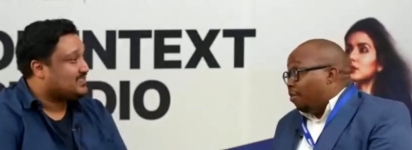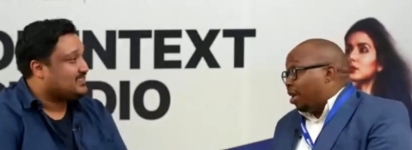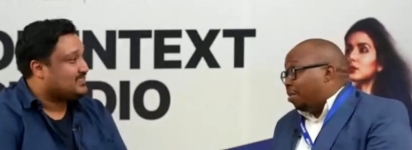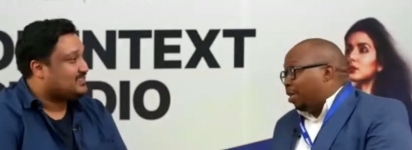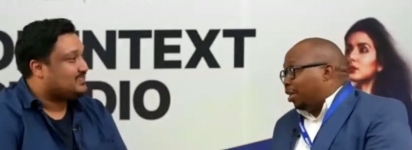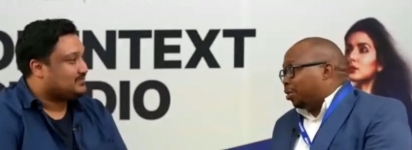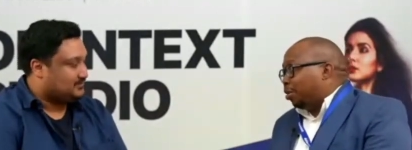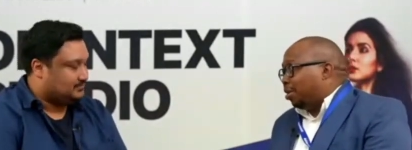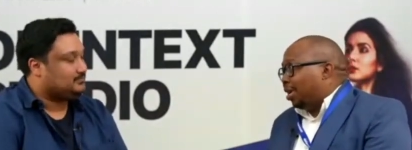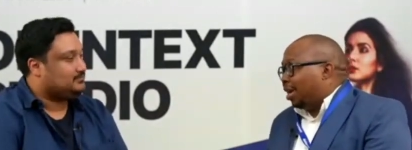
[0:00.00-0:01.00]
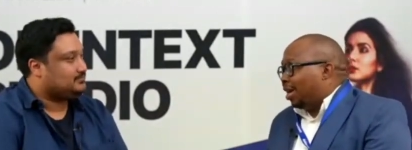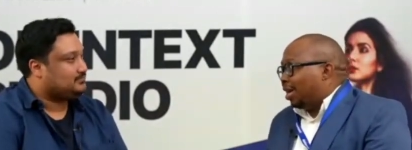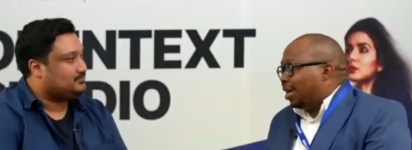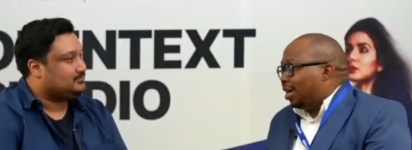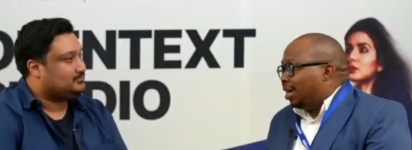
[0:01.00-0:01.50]
Speaker 1: Very much so,
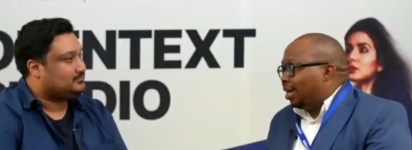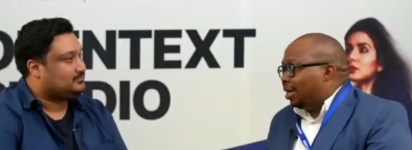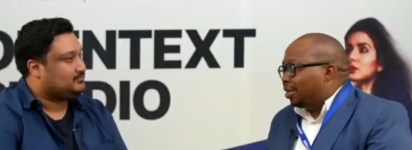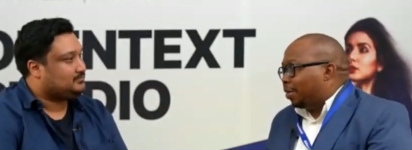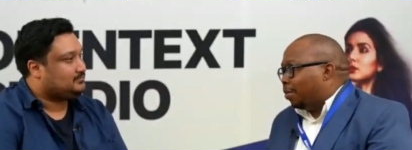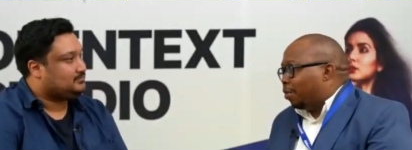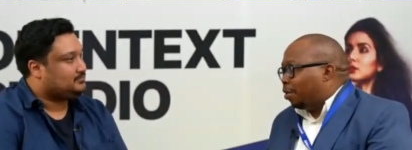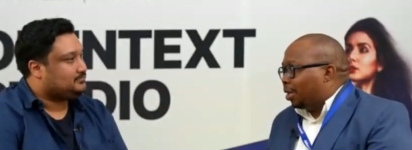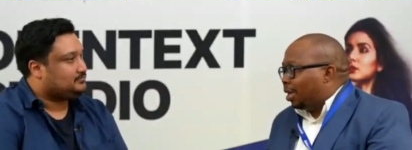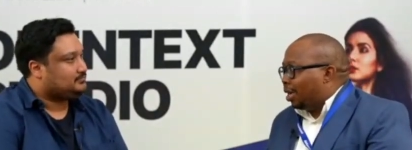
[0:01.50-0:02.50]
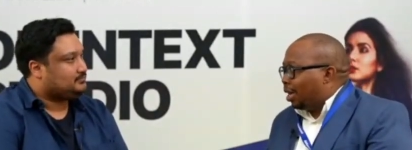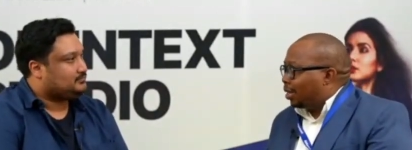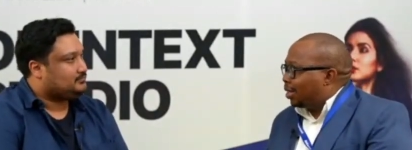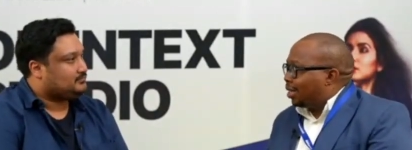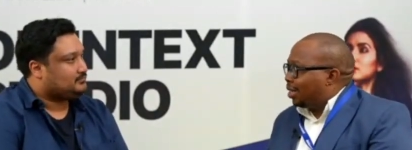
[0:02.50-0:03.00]
and then uh, it's uh, both uh,
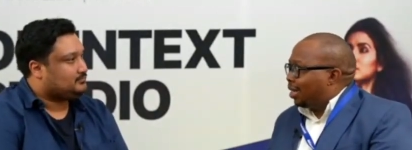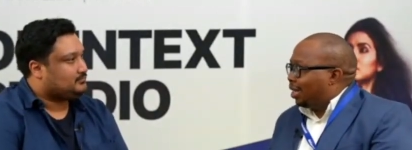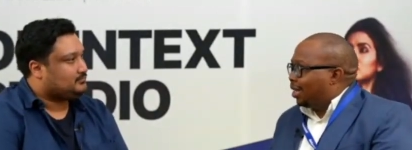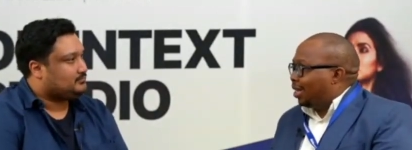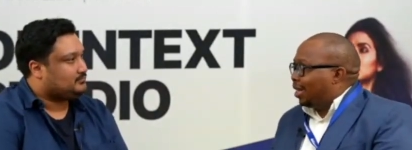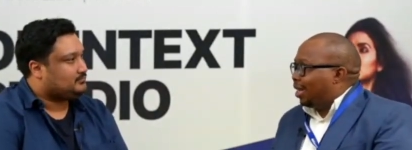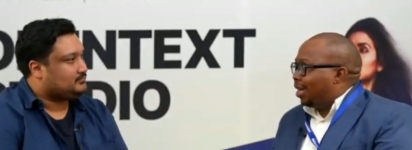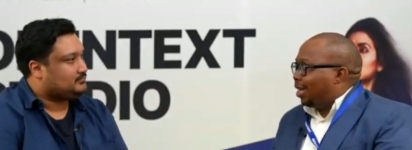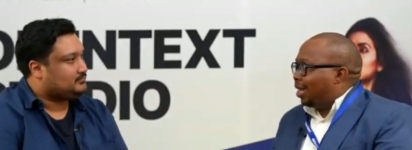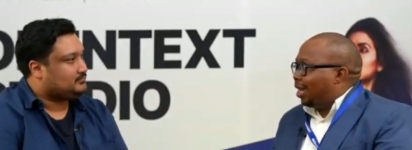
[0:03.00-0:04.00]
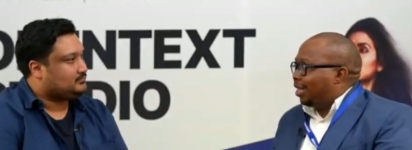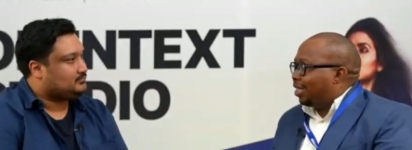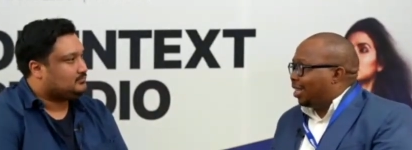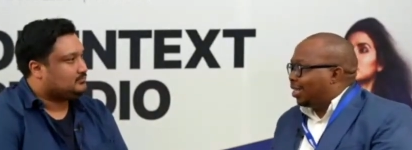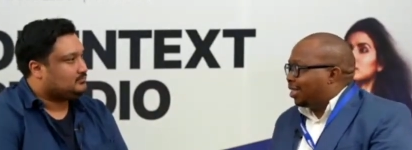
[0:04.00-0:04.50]
exciting and uh,
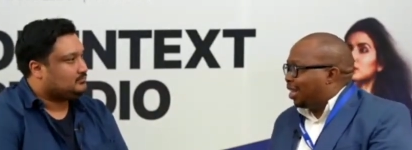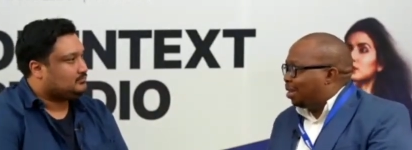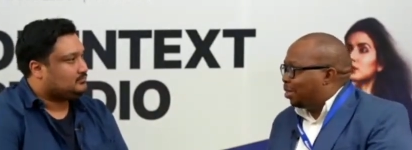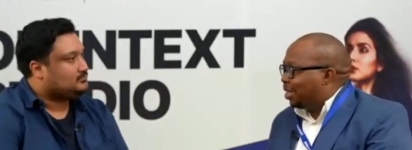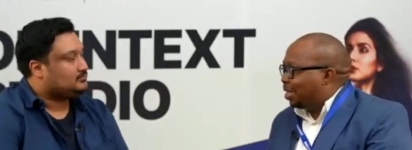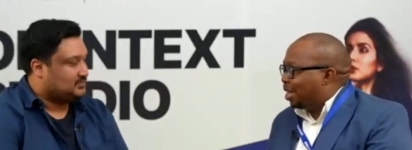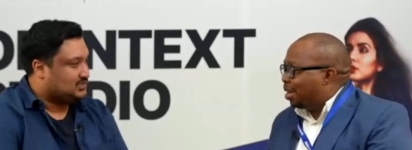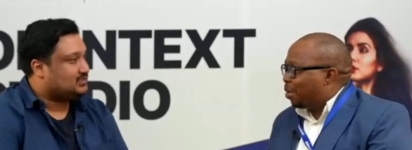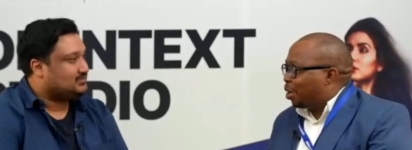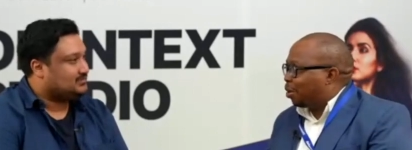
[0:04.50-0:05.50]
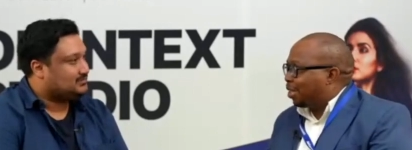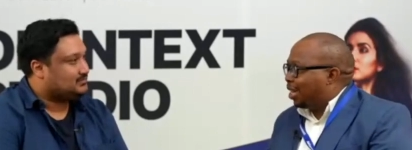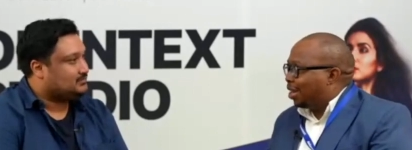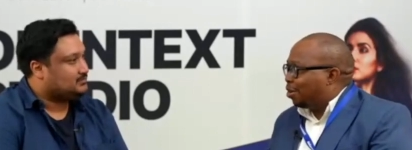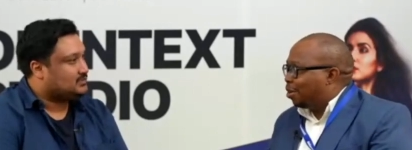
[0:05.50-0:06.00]
anxious times uh, sure. because now
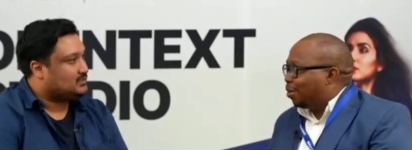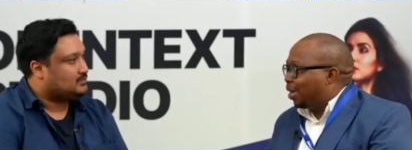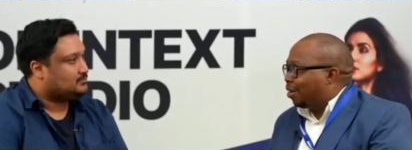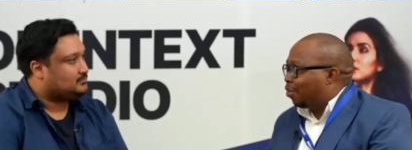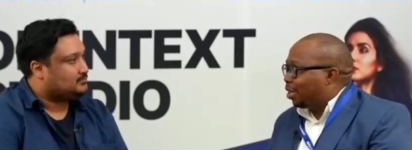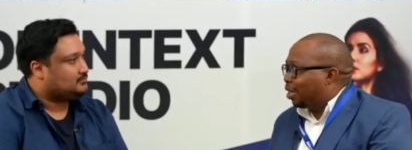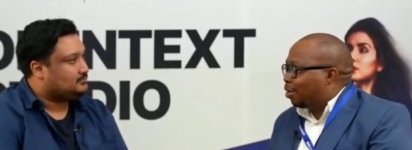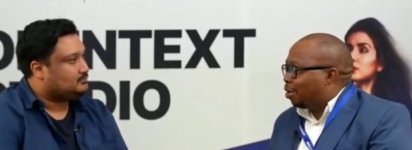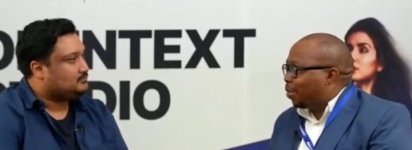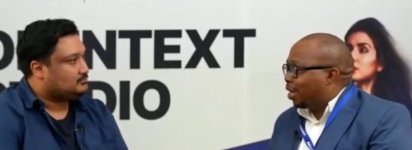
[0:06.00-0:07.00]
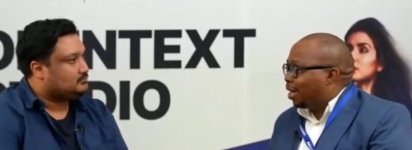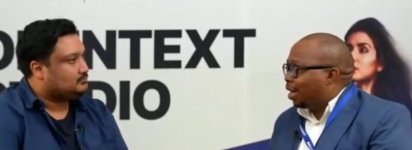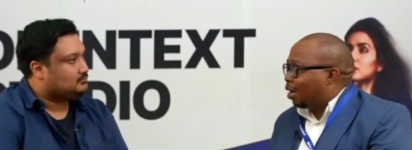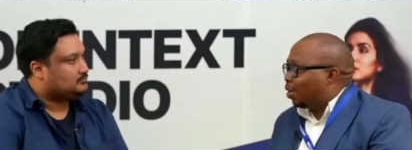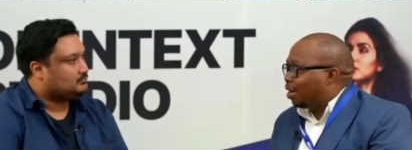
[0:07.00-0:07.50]
you don't know what the future holds, but now
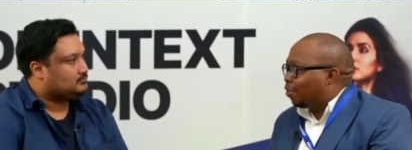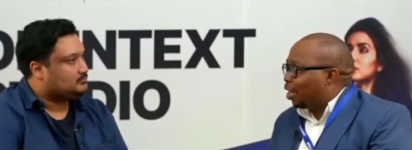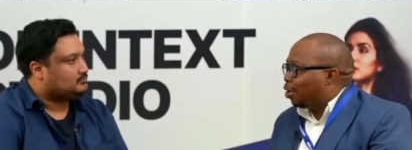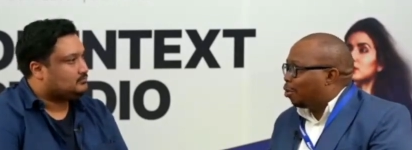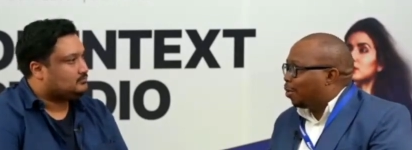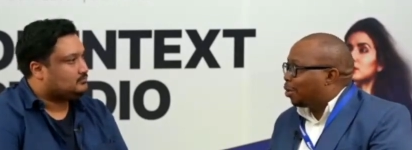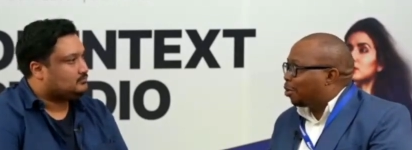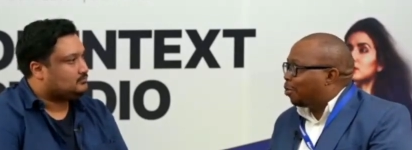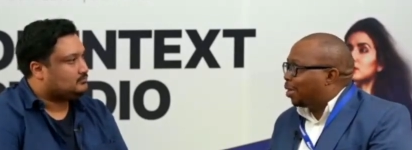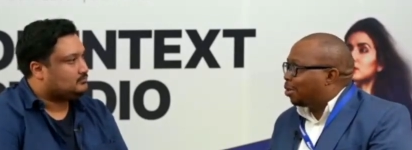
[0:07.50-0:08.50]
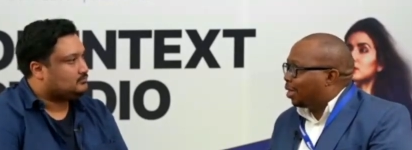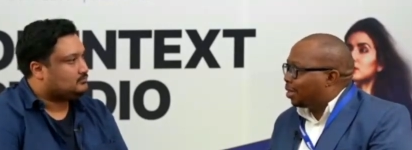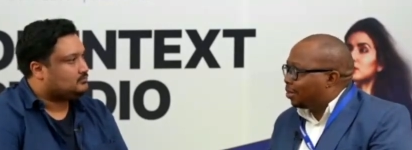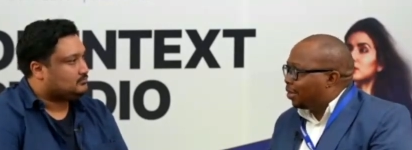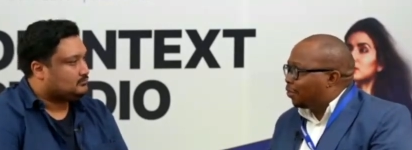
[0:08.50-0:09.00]
we definitely know what we want to
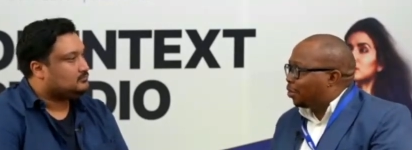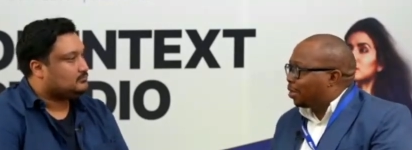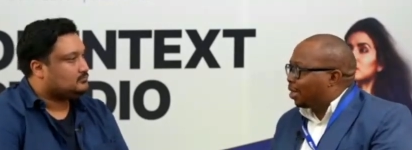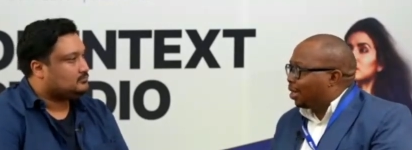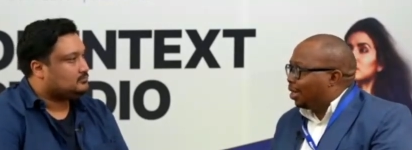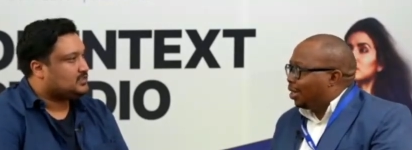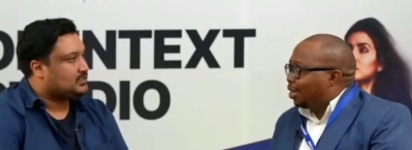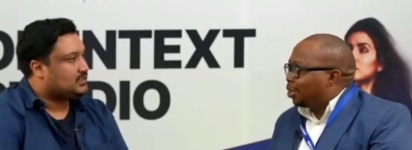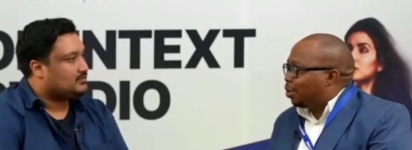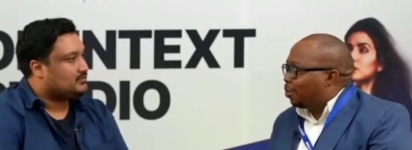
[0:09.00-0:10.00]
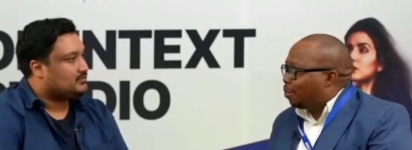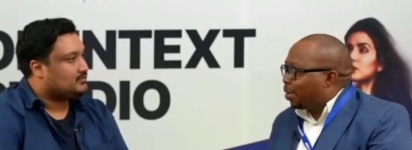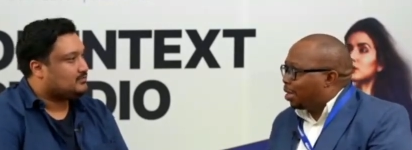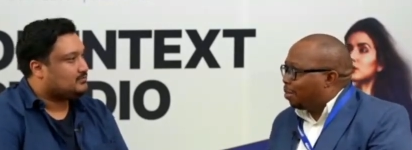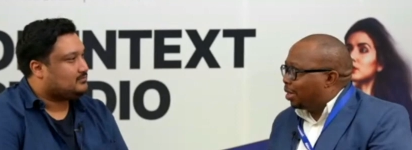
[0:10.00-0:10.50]
achieve in future. So we're
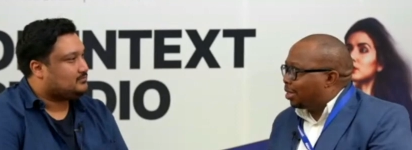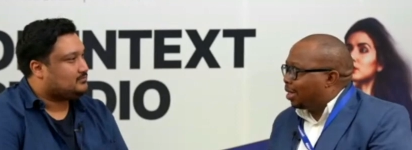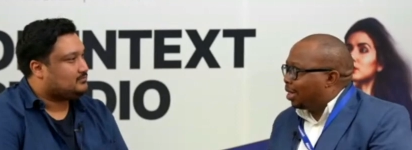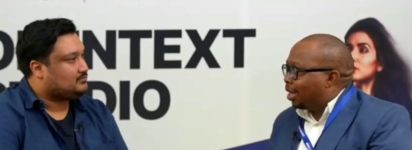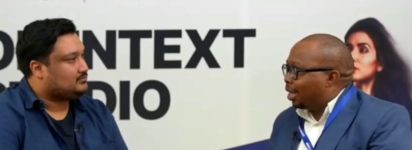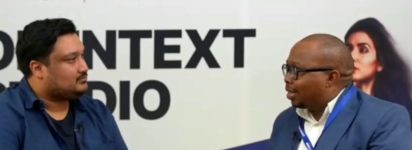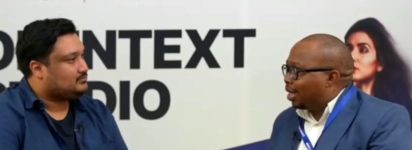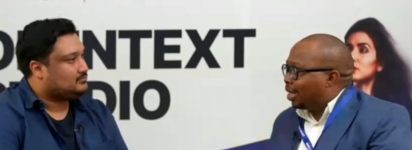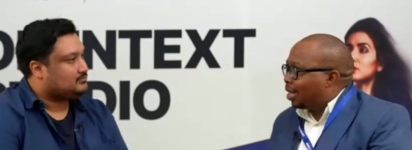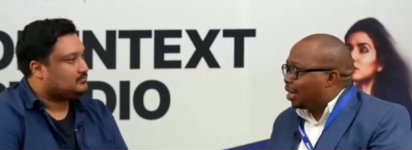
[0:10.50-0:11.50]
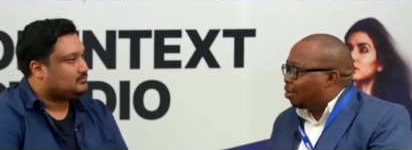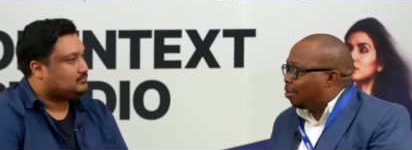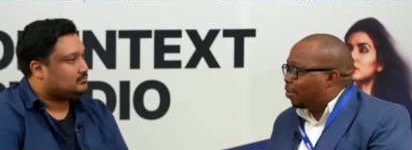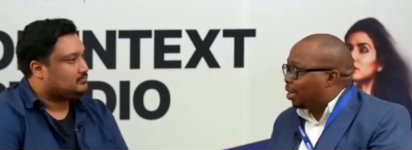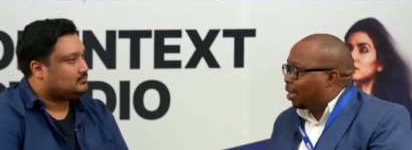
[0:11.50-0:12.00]
pretty much uh, excited and
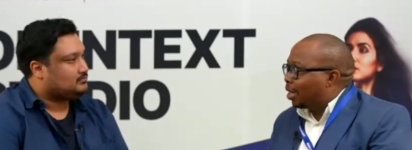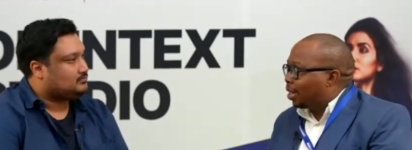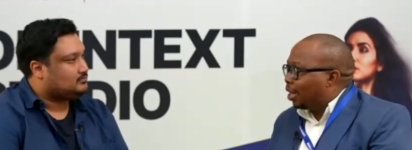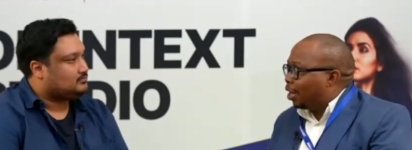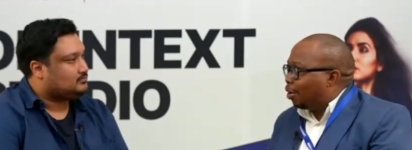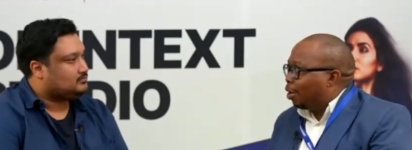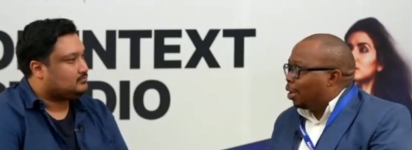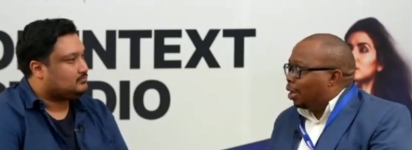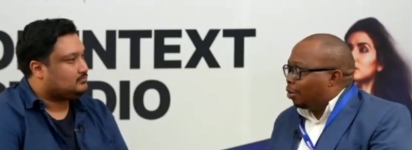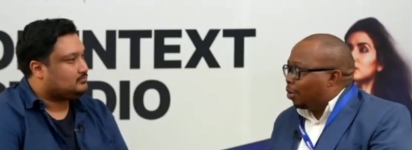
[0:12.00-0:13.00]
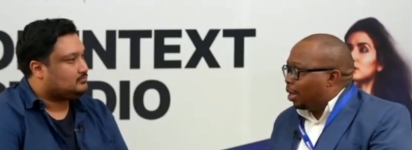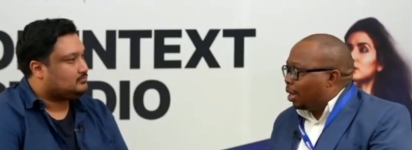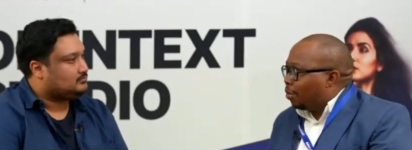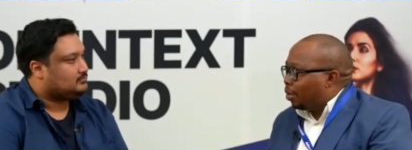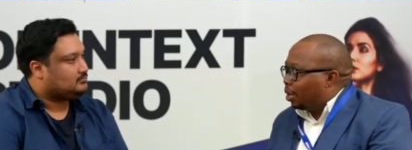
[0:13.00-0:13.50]
confident that now,
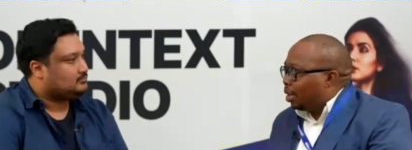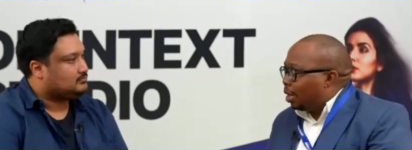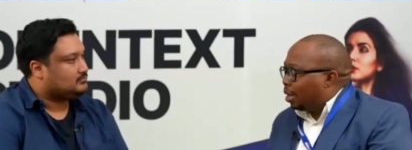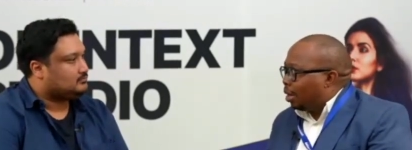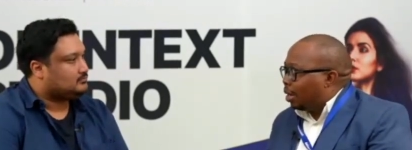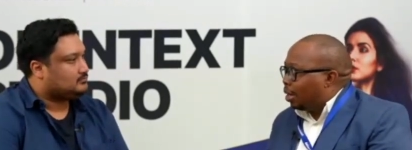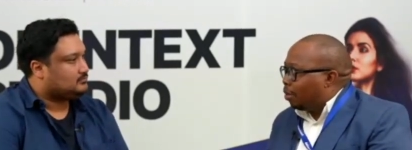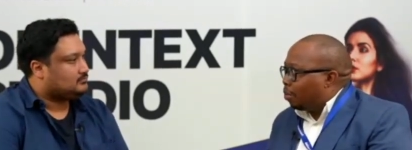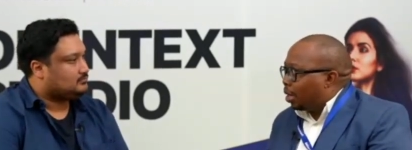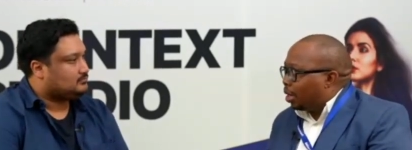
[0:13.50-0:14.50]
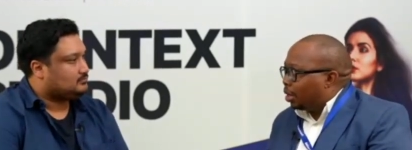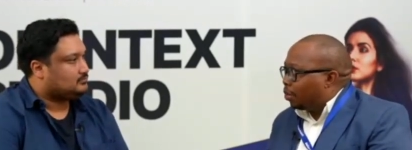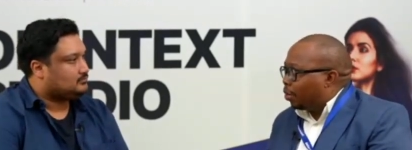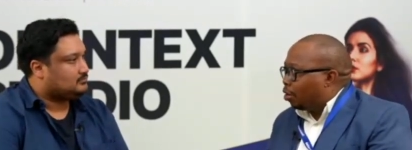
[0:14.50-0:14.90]
together with in our partnership with